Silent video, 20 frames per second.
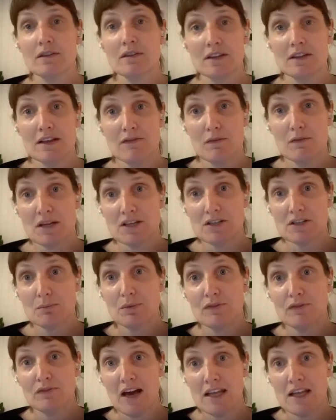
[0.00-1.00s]
the information
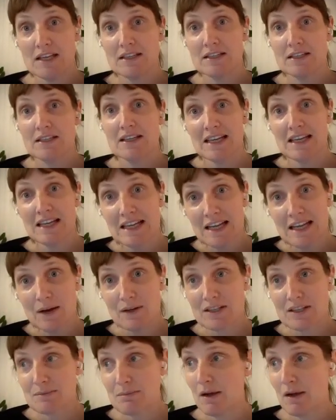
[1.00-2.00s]
provided in our
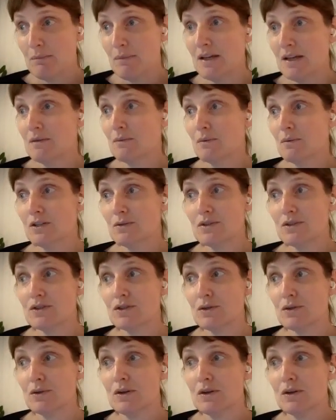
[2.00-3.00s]
experiment, which was
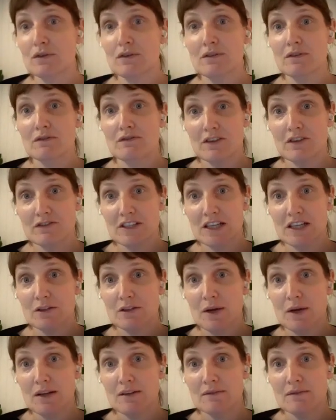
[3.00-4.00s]
215
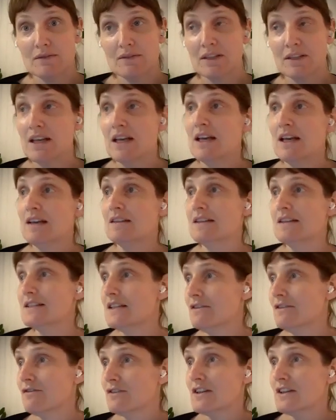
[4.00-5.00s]
yuan. This
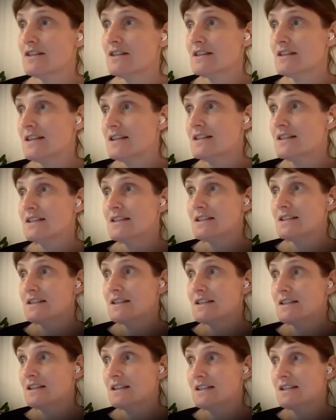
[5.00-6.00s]
difference is
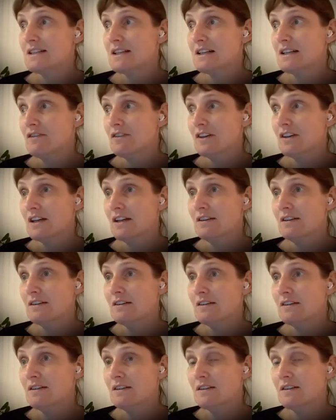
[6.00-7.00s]
statistically significant.
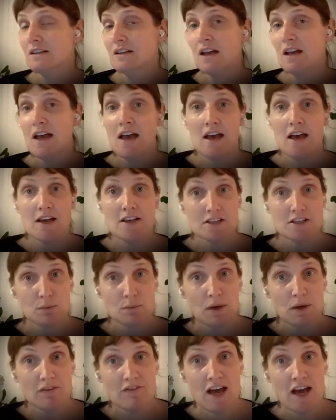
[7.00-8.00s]
So
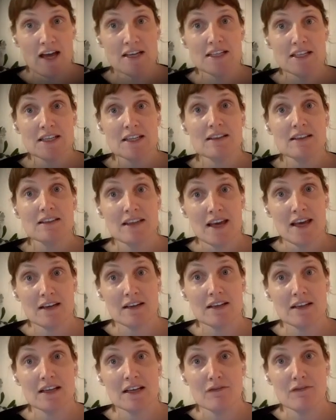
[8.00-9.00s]
we're finding that
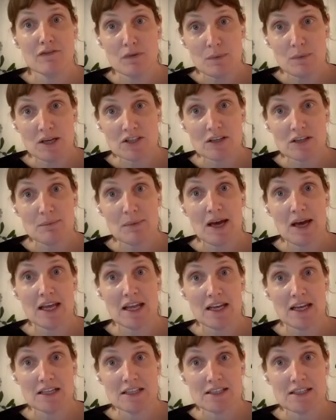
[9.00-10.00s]
information about
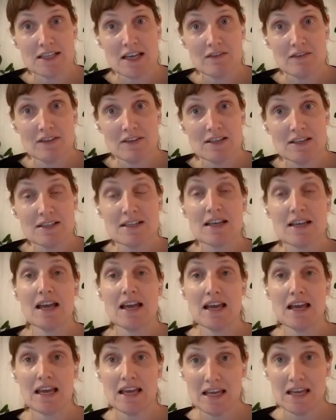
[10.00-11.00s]
energy savings
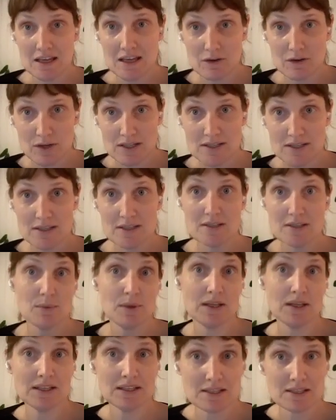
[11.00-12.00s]
increases
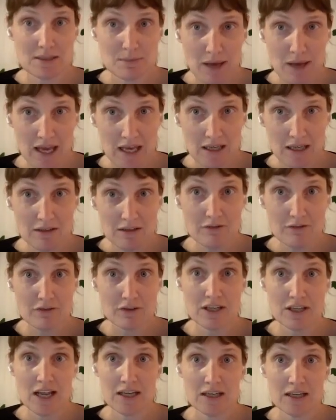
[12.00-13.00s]
willingness to pay for
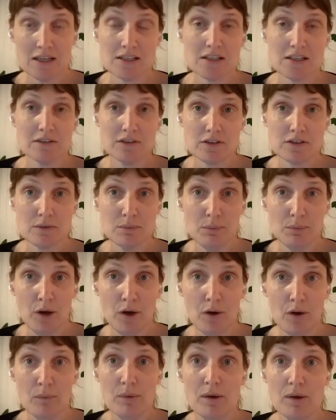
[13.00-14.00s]
an energy efficient
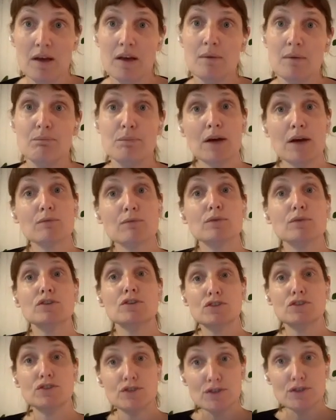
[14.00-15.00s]
bulb, but
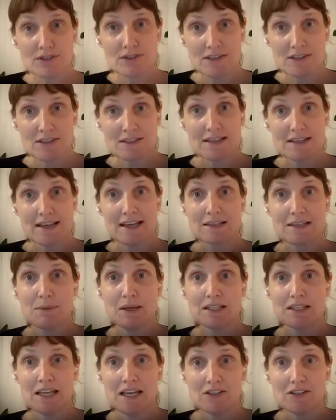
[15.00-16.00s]
reduces
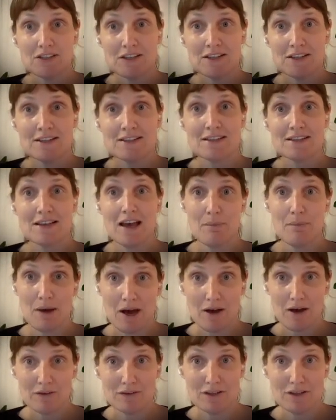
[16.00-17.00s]
expectations
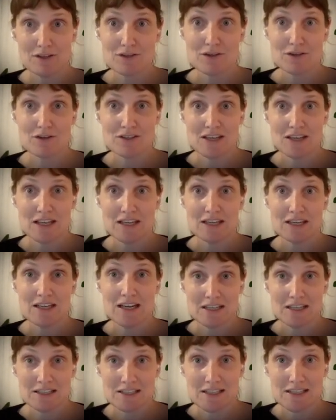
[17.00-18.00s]
about the associated
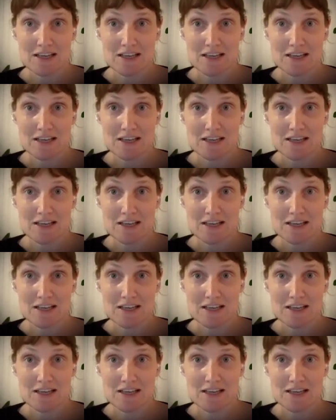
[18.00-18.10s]
energy